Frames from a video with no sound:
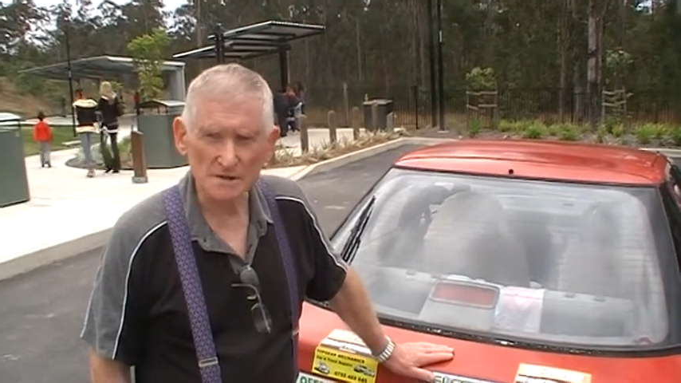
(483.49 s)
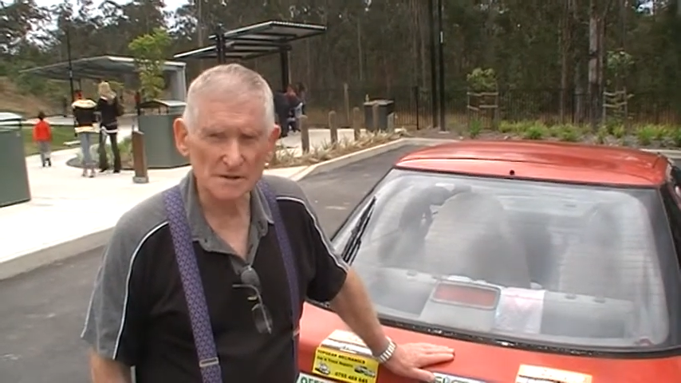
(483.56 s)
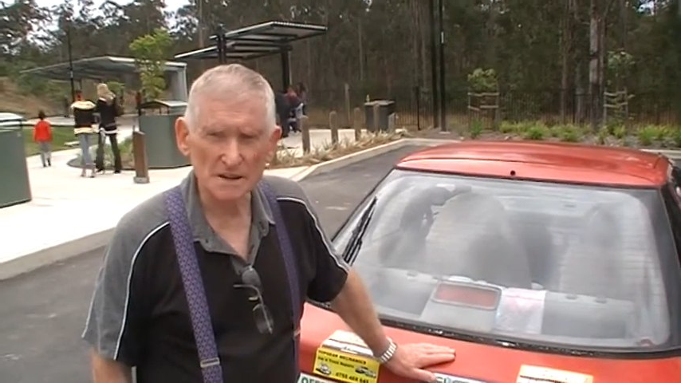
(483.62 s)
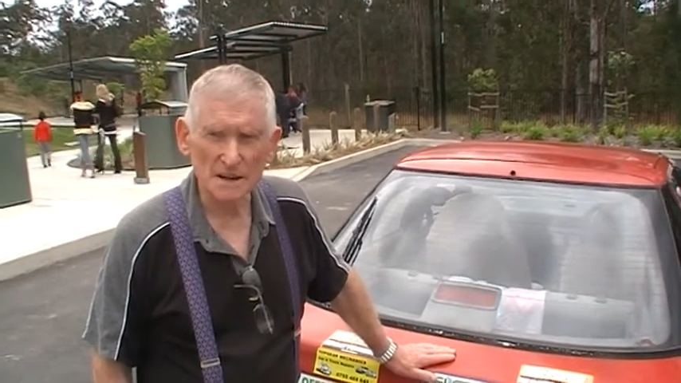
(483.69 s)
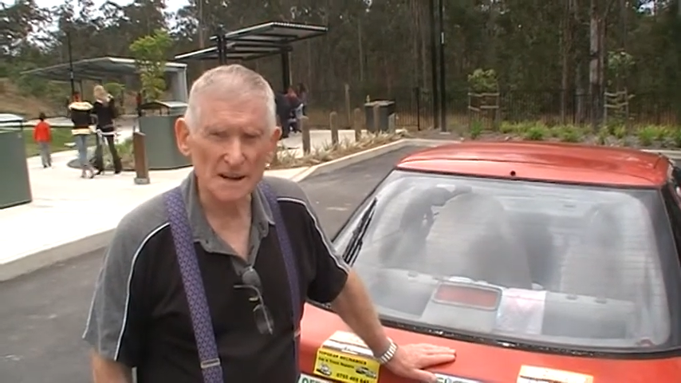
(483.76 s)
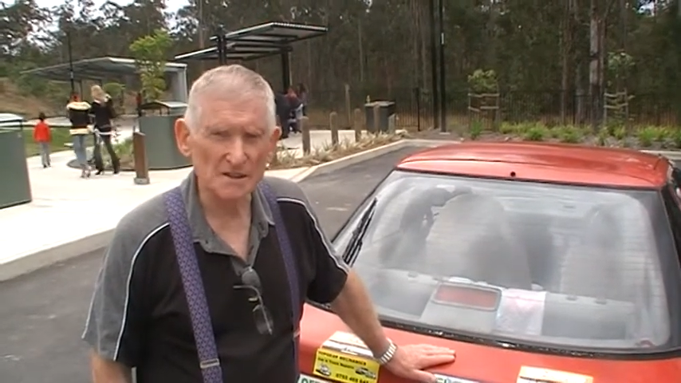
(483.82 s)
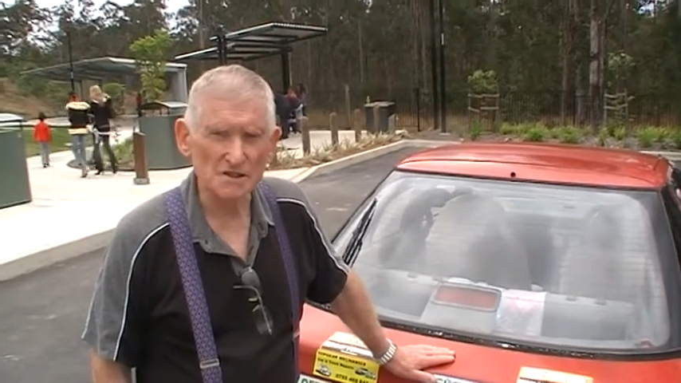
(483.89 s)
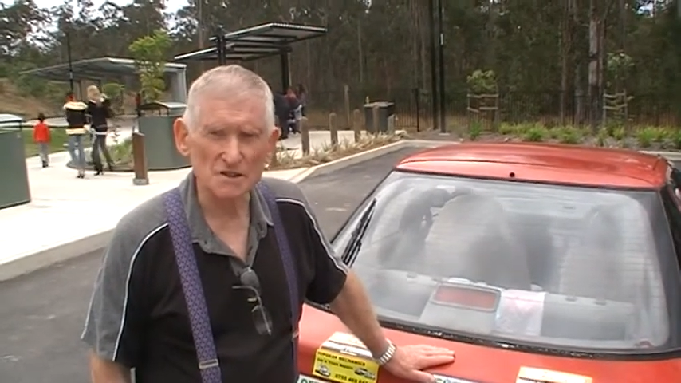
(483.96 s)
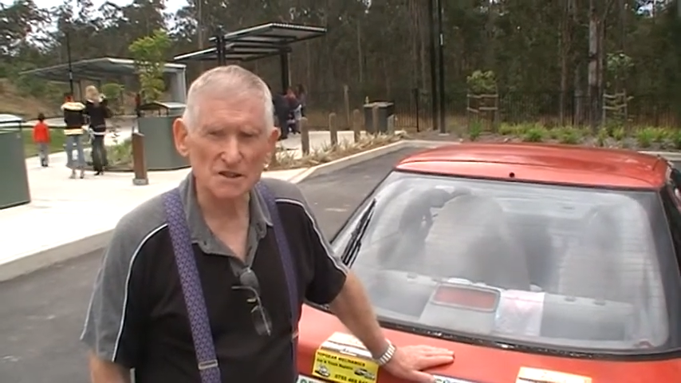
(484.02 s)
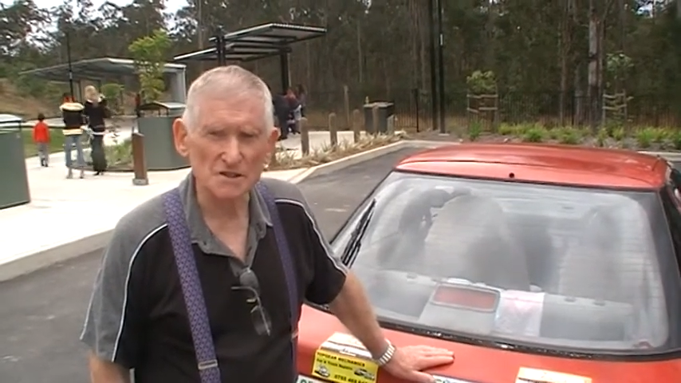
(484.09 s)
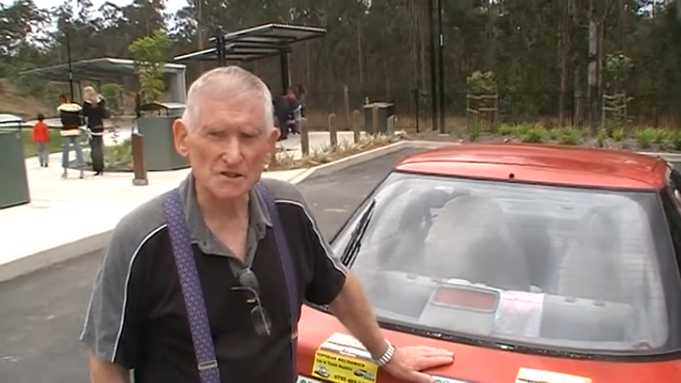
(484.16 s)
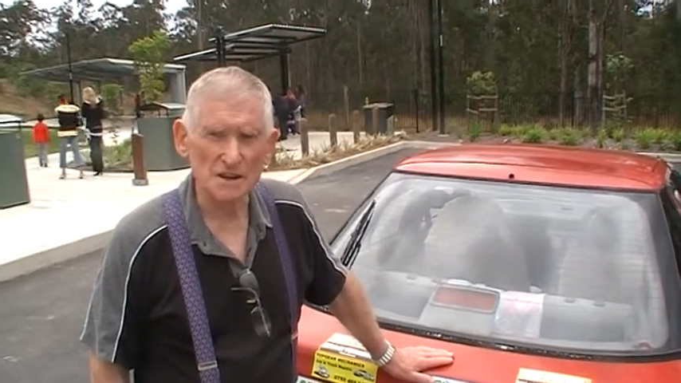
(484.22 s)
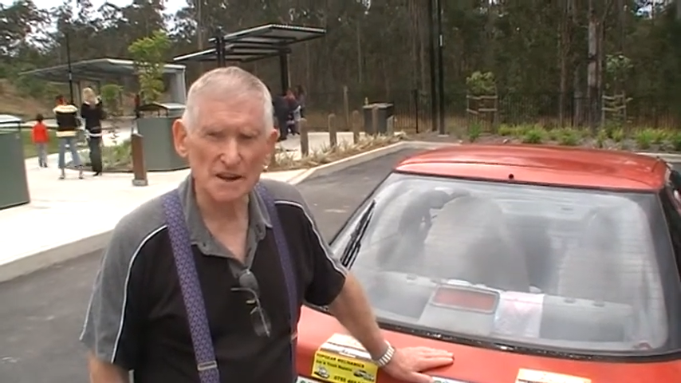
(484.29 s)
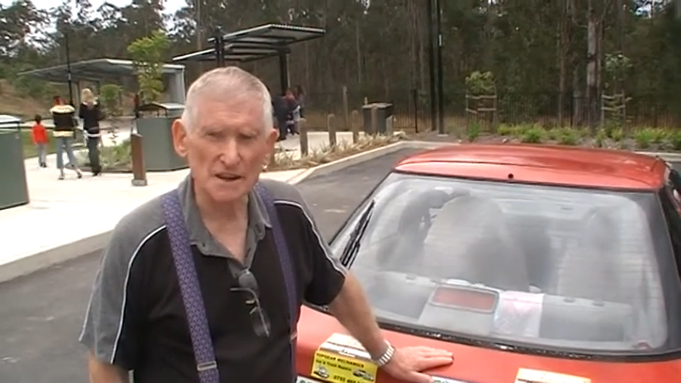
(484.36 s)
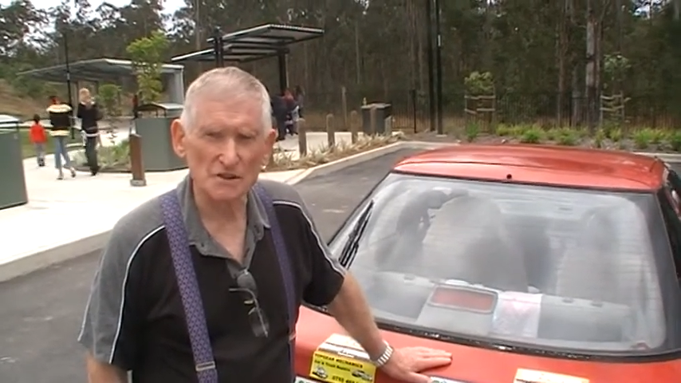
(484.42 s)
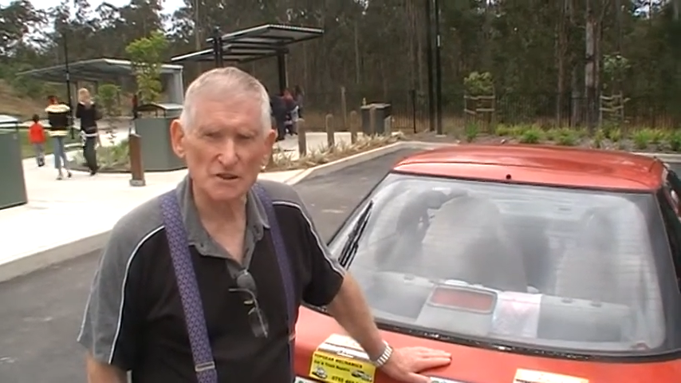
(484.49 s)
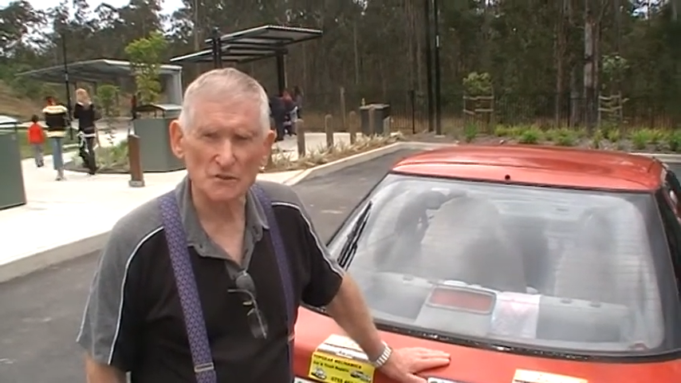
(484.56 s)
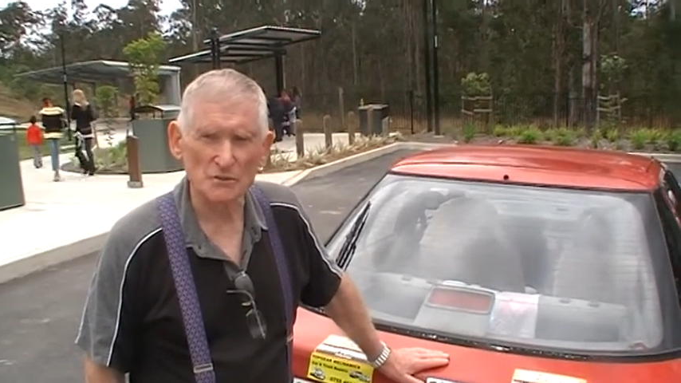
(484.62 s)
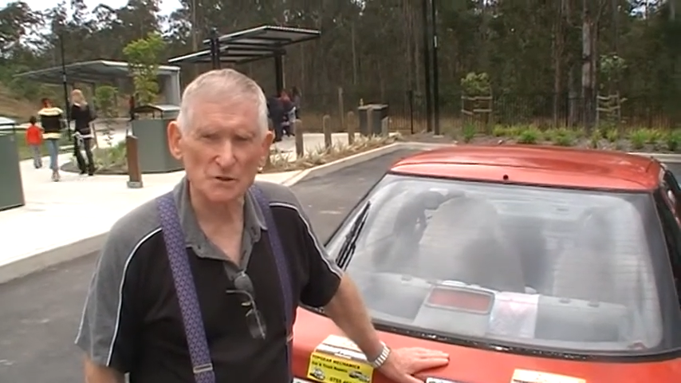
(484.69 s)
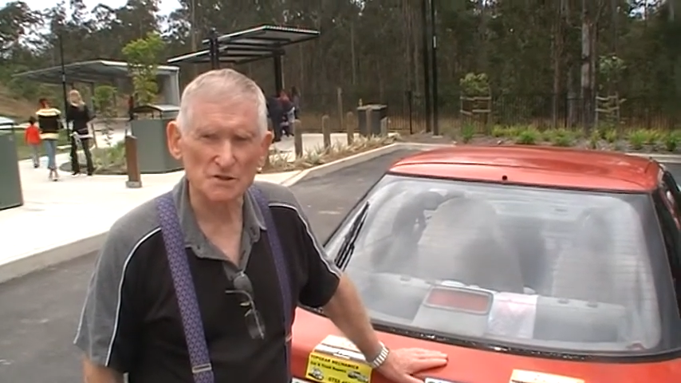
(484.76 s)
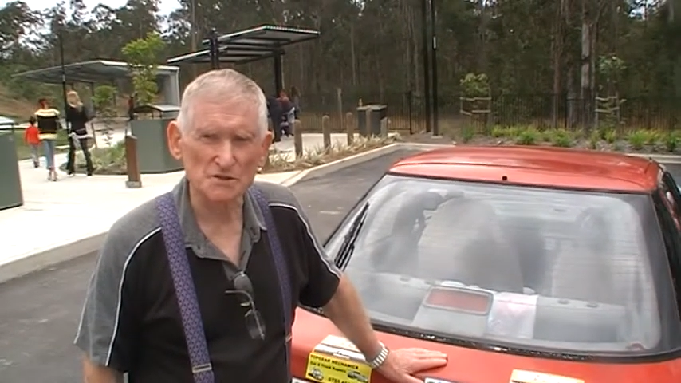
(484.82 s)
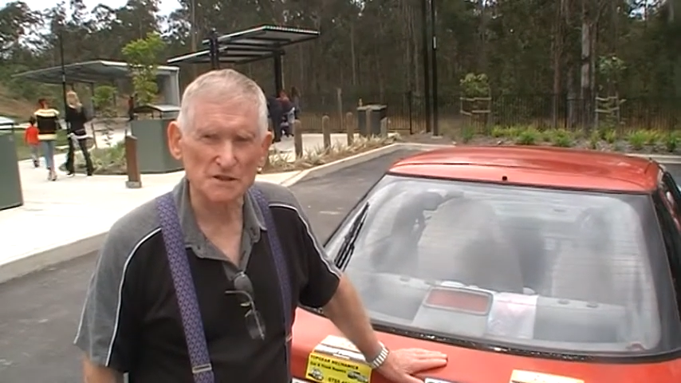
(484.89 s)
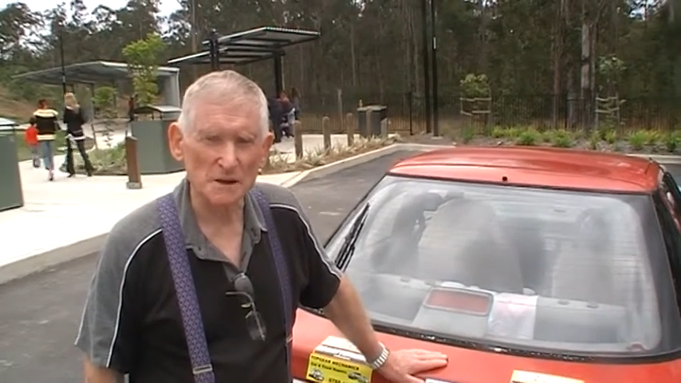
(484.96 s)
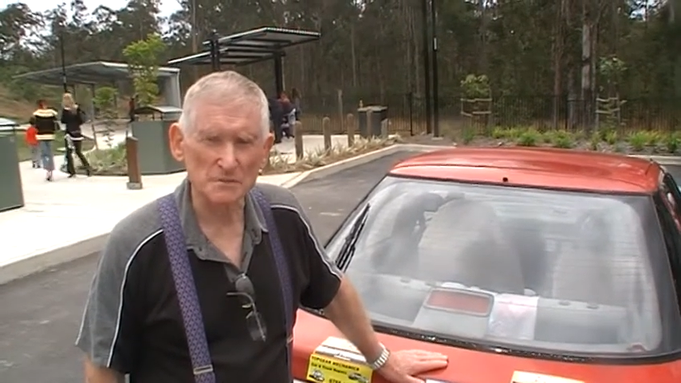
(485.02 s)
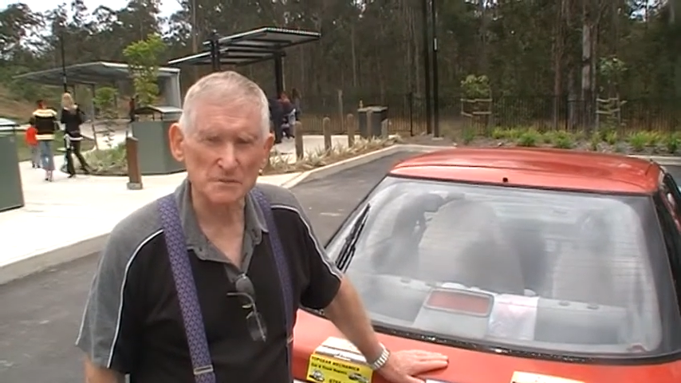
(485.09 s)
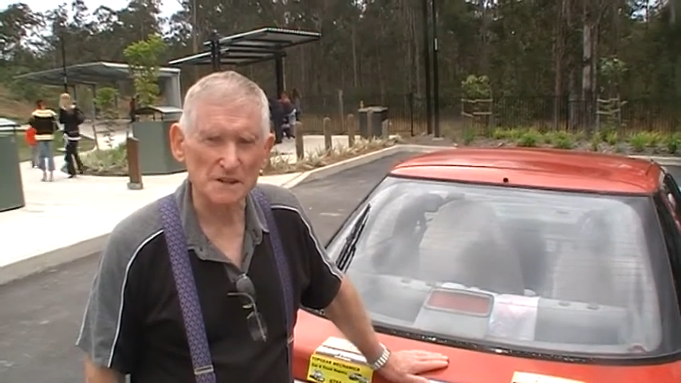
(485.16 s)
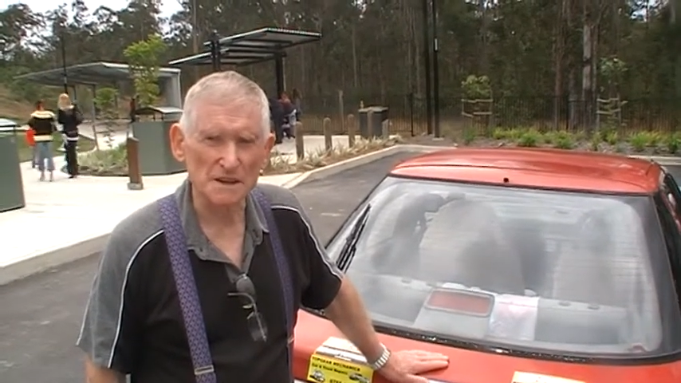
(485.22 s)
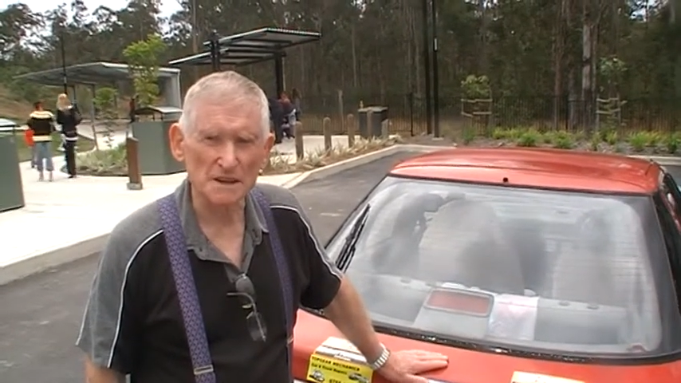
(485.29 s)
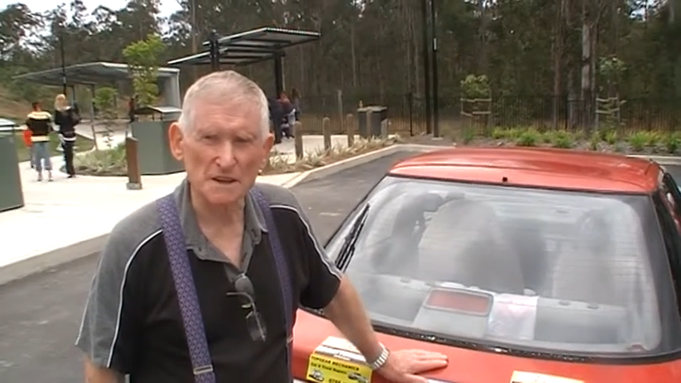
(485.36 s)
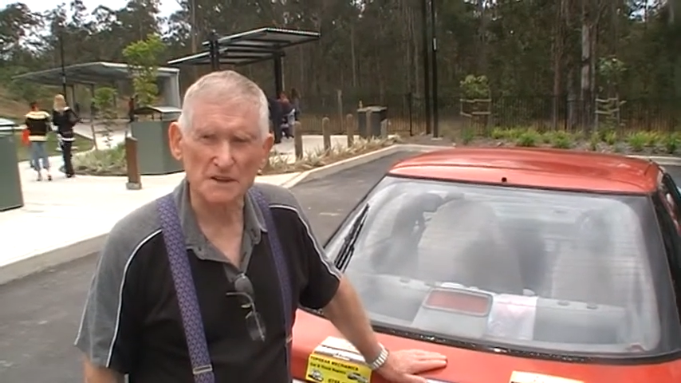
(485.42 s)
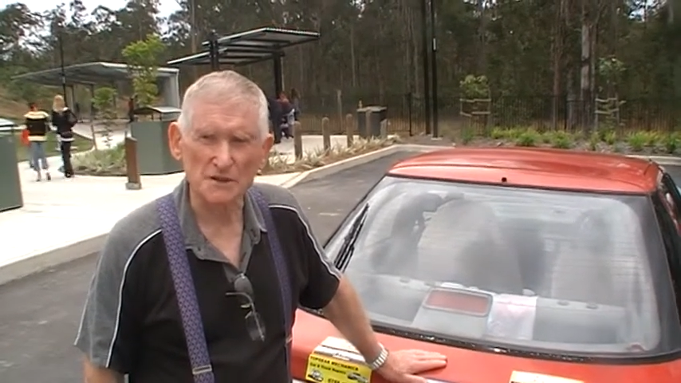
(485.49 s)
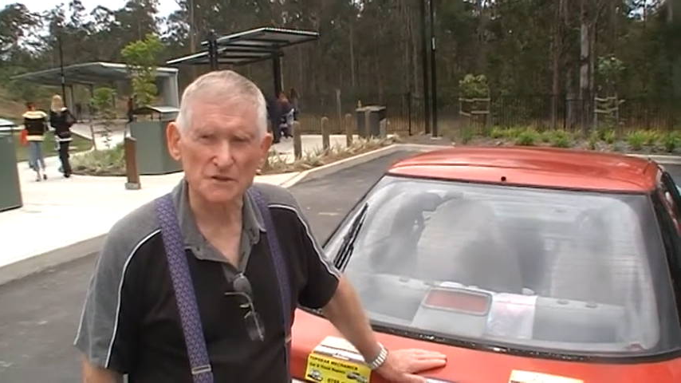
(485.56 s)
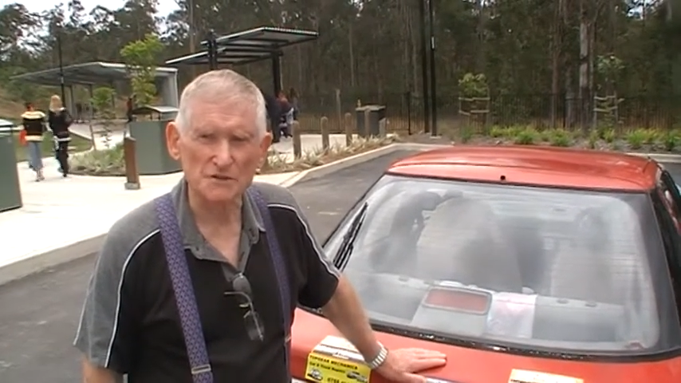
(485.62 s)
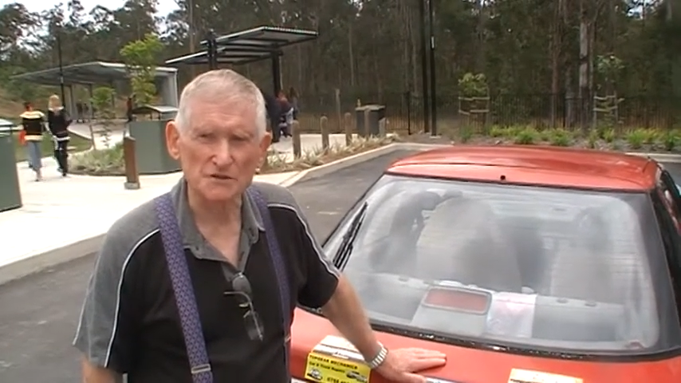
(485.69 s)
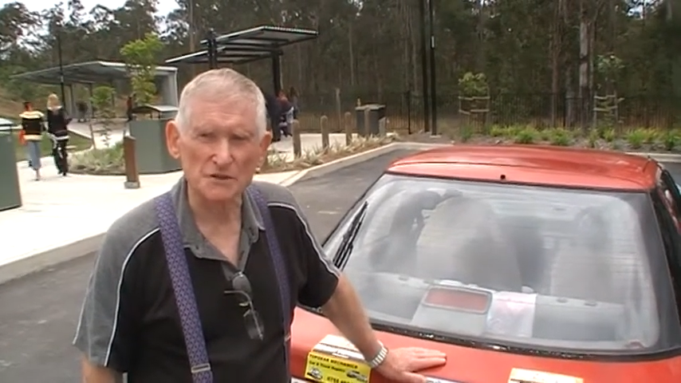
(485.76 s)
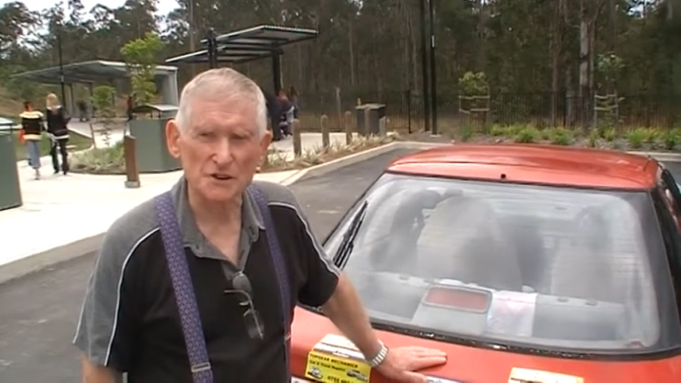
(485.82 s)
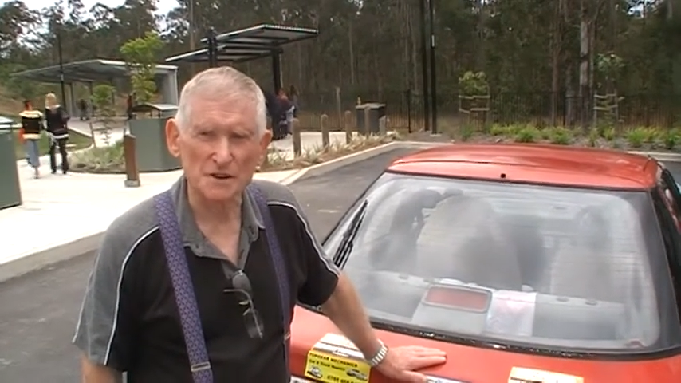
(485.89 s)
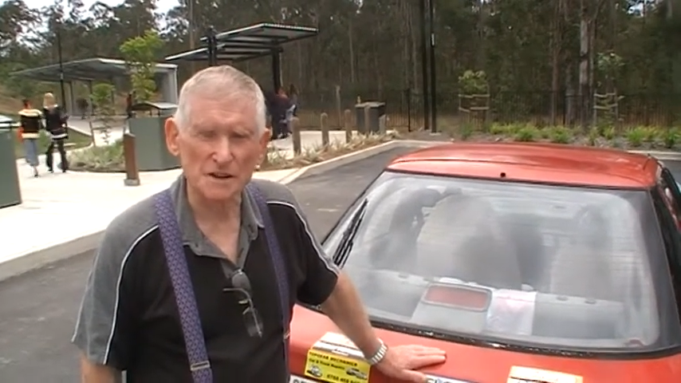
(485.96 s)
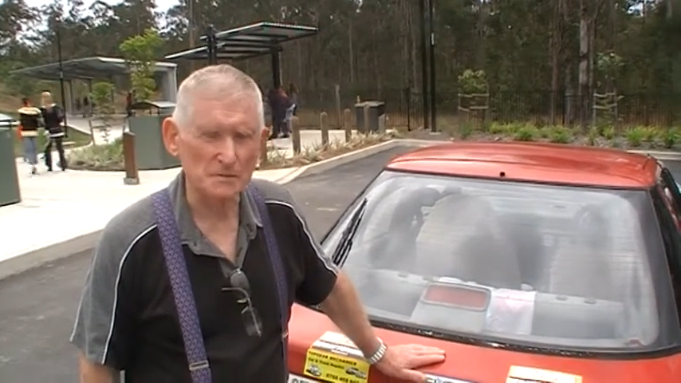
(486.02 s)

light years ahead of what's happening here in Australia.